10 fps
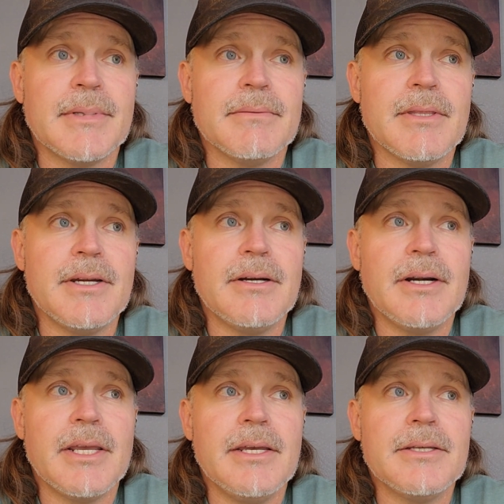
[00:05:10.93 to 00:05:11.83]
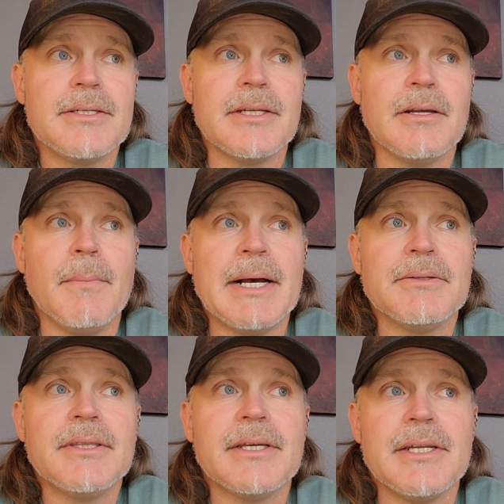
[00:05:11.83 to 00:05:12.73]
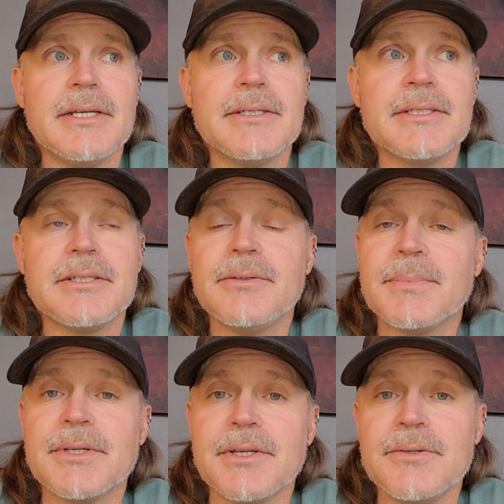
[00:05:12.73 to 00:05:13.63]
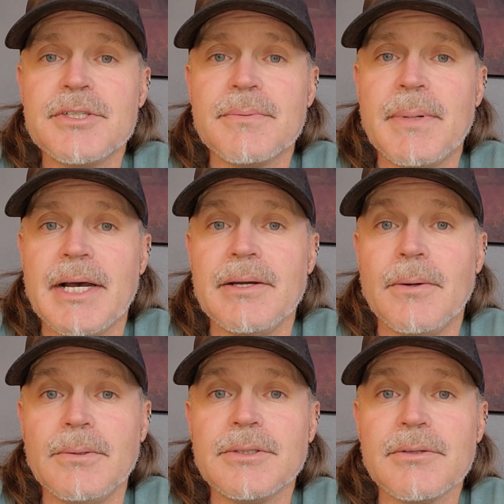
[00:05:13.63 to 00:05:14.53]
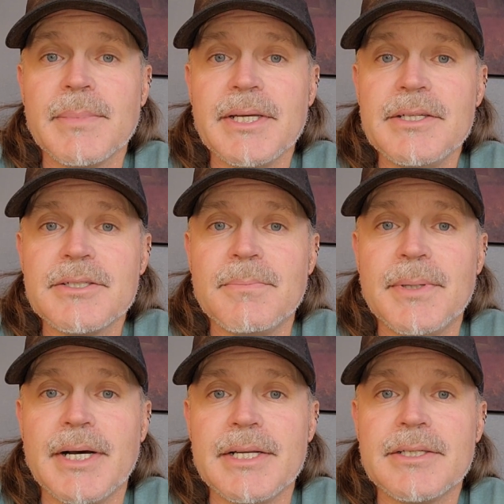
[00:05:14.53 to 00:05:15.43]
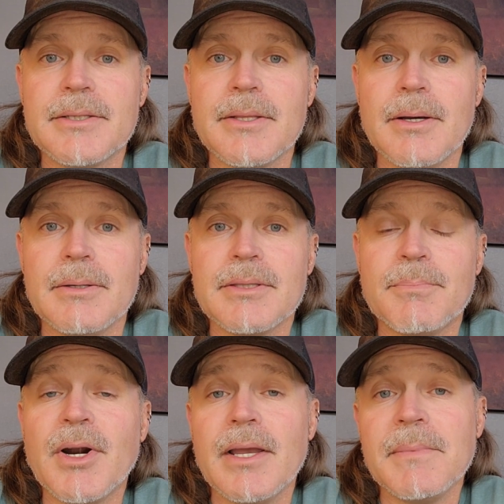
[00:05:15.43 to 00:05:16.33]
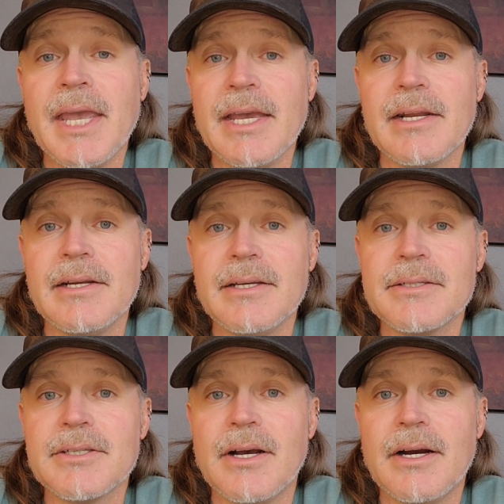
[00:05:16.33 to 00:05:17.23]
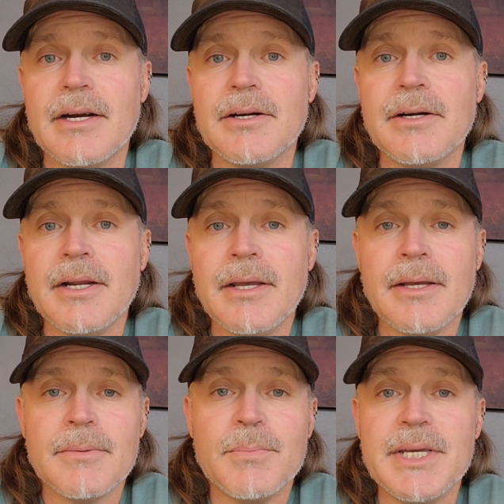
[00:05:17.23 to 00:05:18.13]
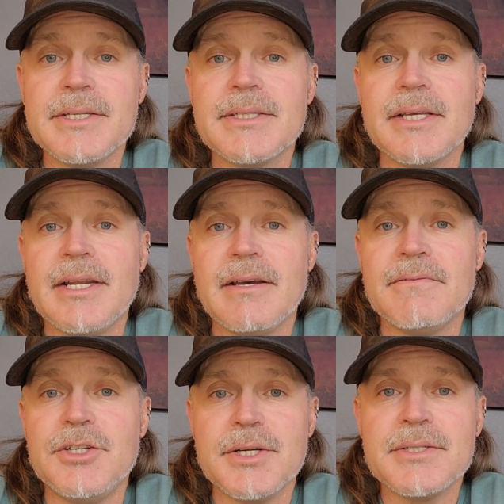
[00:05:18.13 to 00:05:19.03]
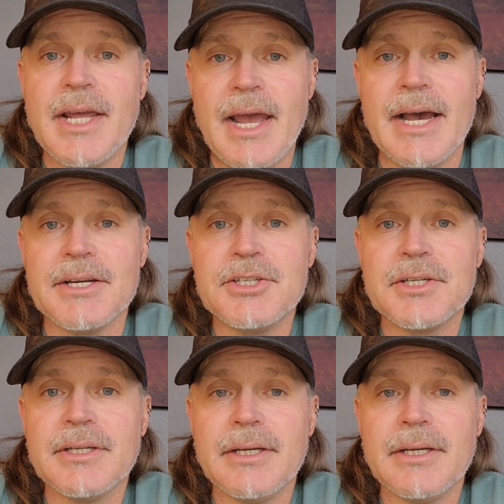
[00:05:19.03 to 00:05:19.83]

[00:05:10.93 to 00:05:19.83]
There is an amount that is still produced by older bees, but the prime candidates are bees that have just hatched